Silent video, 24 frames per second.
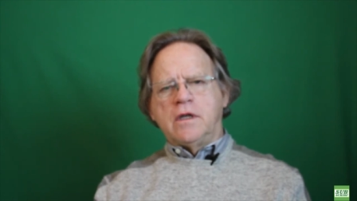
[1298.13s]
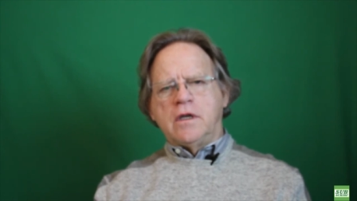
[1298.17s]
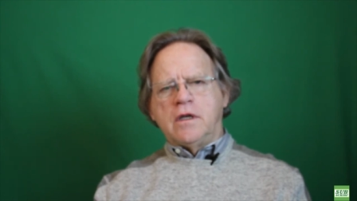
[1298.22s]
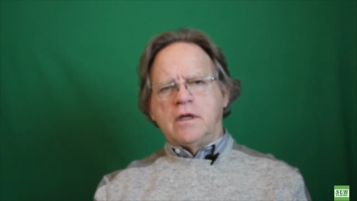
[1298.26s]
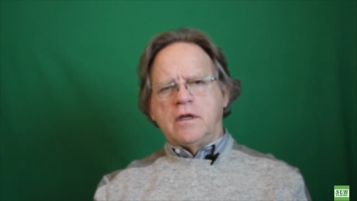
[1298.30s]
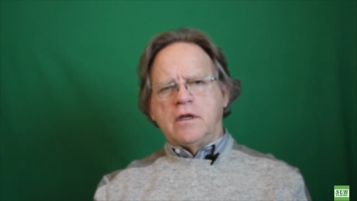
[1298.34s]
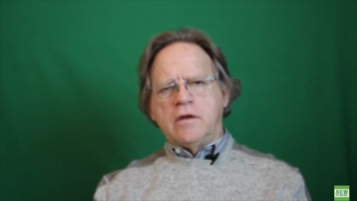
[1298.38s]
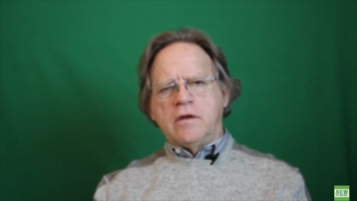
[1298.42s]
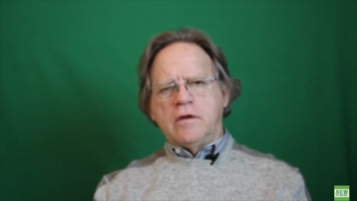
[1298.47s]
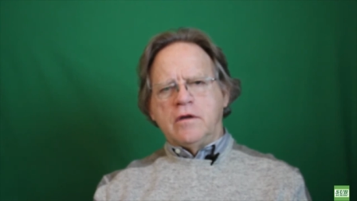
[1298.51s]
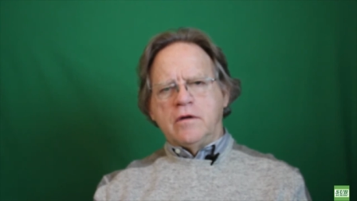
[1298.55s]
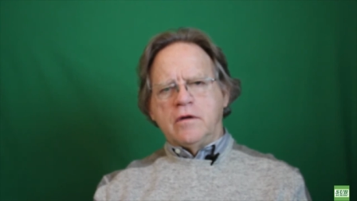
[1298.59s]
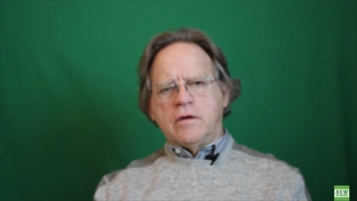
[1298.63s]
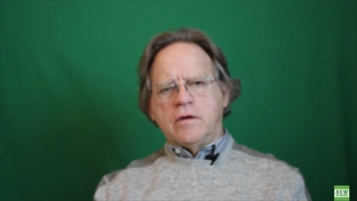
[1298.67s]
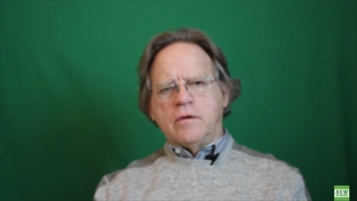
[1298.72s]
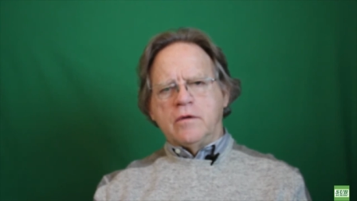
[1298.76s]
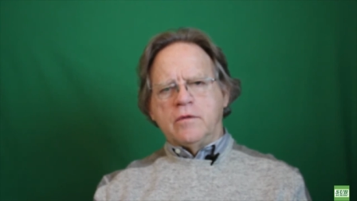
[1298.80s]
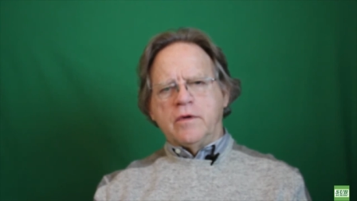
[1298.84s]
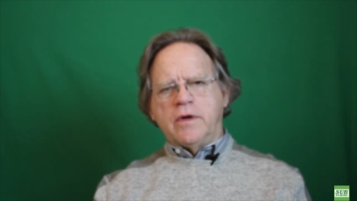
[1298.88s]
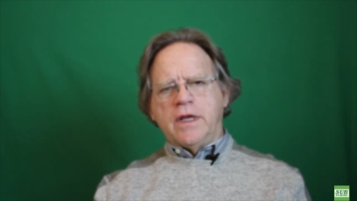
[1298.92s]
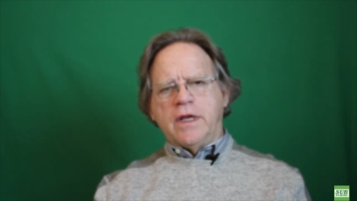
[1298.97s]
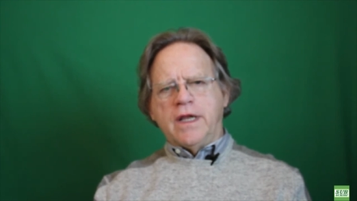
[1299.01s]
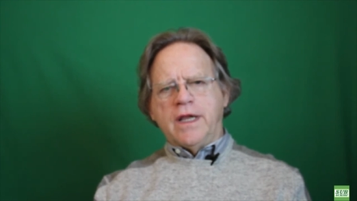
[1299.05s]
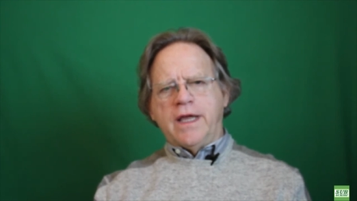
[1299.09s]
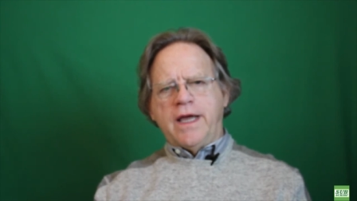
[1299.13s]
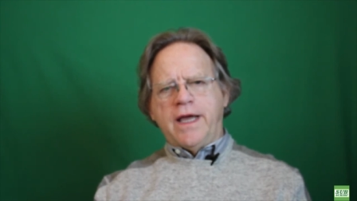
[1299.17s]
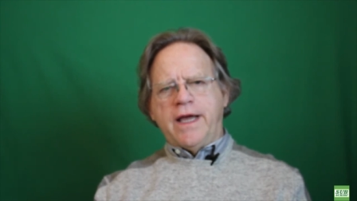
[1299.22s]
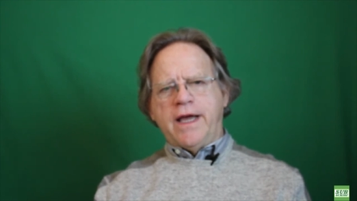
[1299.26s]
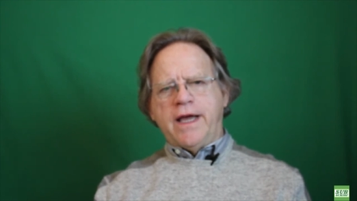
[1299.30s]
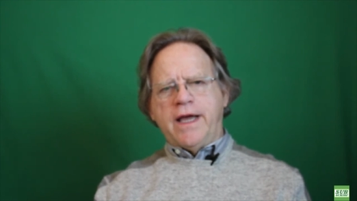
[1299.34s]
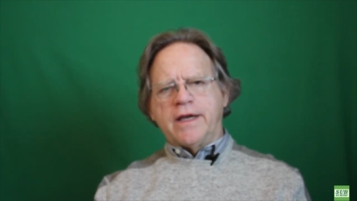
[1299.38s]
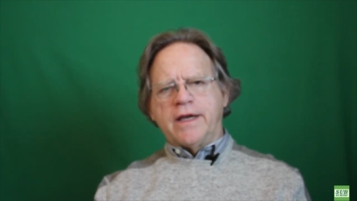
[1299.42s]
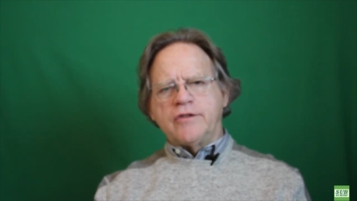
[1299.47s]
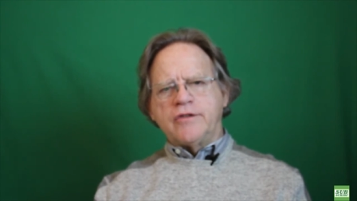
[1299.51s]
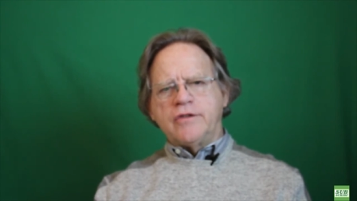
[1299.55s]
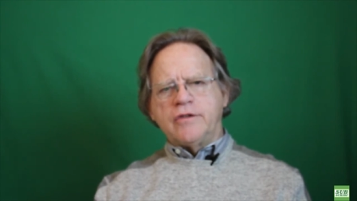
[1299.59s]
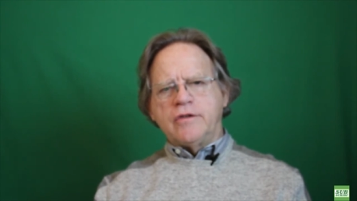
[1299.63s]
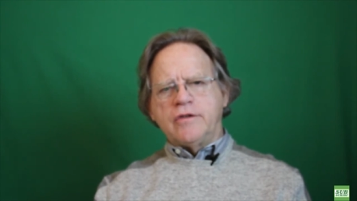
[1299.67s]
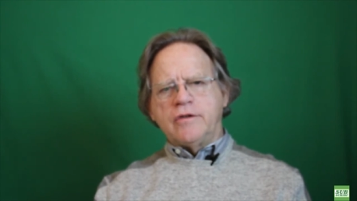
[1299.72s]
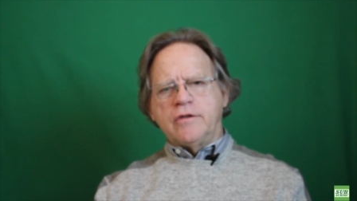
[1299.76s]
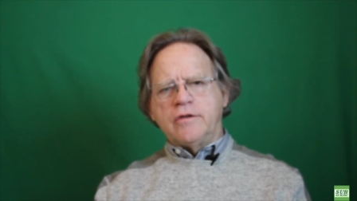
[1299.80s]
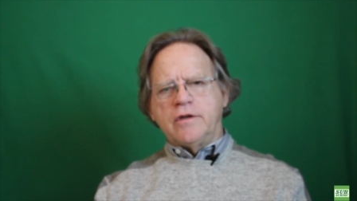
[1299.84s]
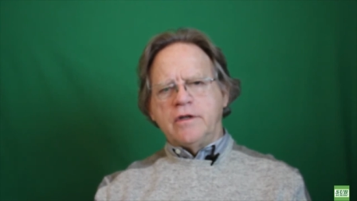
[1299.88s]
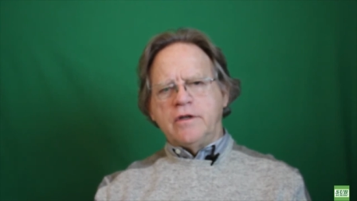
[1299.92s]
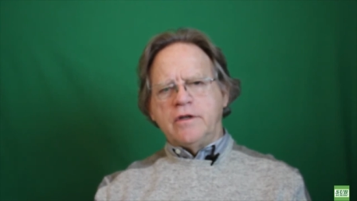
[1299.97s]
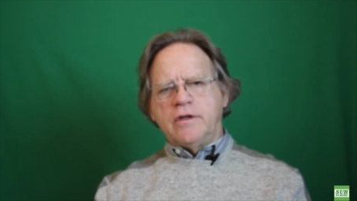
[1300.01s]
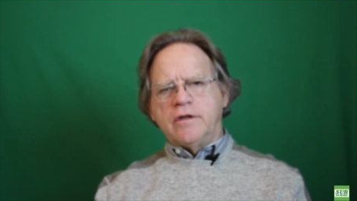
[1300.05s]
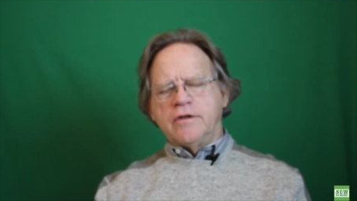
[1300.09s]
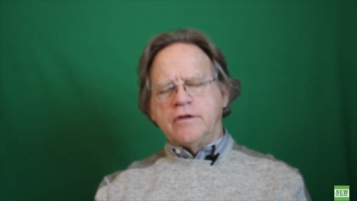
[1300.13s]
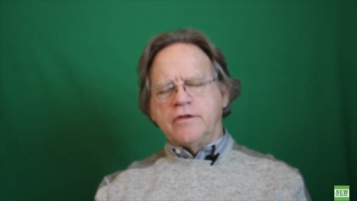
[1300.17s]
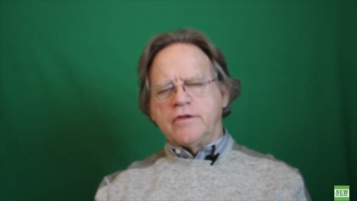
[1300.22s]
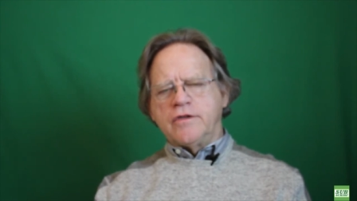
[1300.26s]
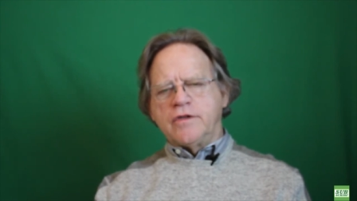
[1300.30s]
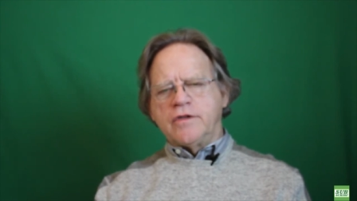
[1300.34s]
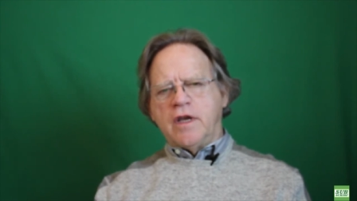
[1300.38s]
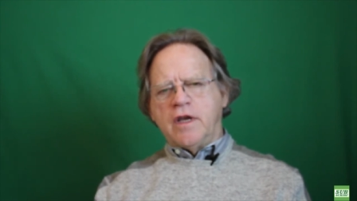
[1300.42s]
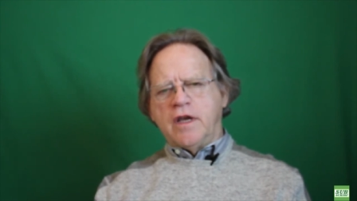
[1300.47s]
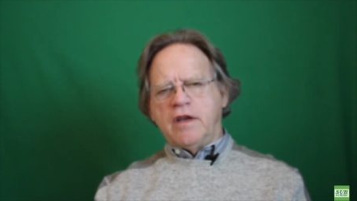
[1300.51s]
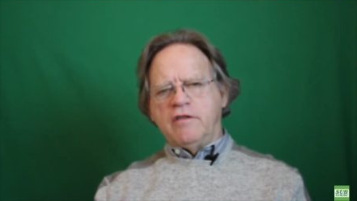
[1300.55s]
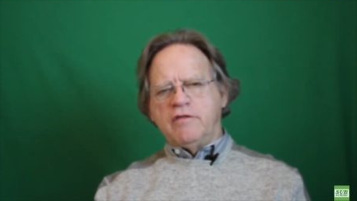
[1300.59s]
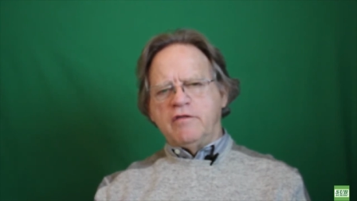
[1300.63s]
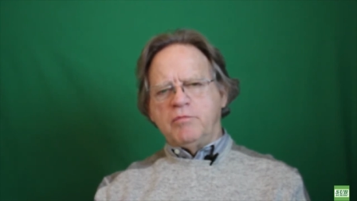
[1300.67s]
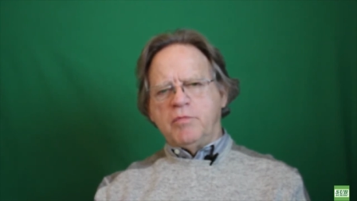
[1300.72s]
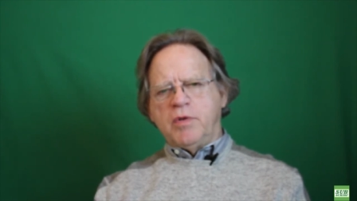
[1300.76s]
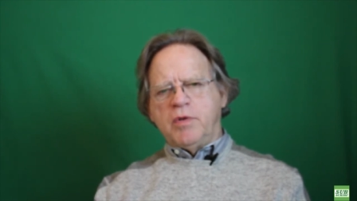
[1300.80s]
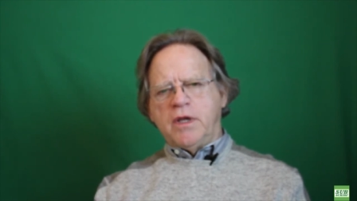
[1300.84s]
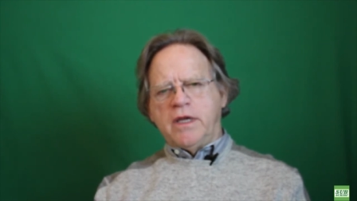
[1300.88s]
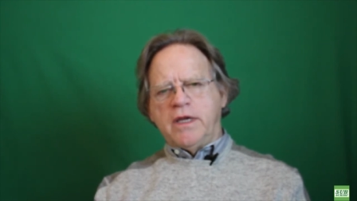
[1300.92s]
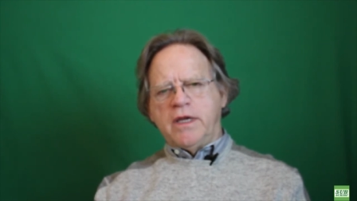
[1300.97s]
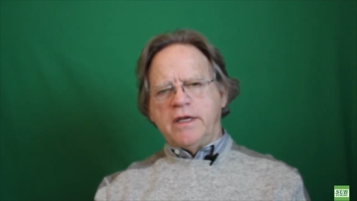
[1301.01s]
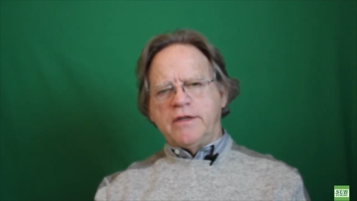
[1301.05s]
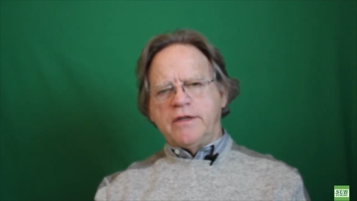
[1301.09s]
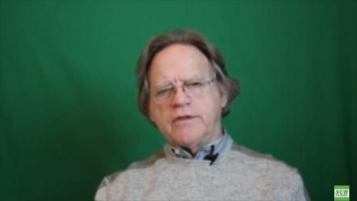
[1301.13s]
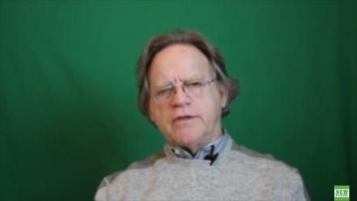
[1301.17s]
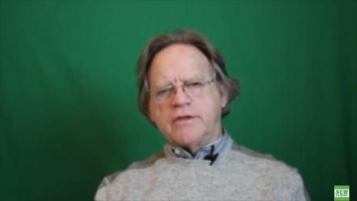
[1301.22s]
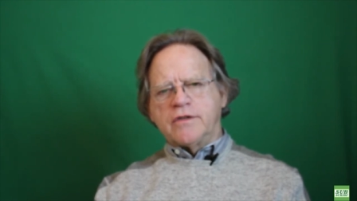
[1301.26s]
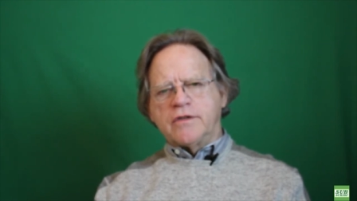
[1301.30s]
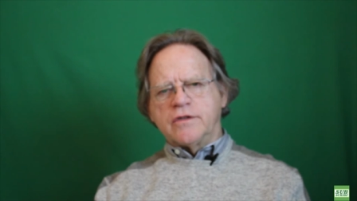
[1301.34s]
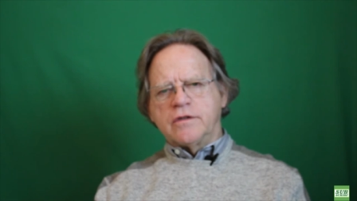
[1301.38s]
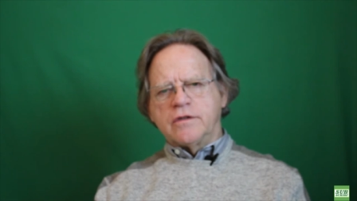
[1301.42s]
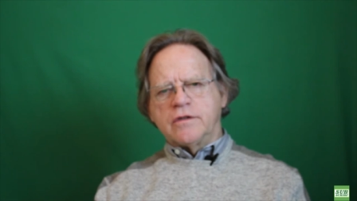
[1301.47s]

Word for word: You're relaxed. You're in your safe place.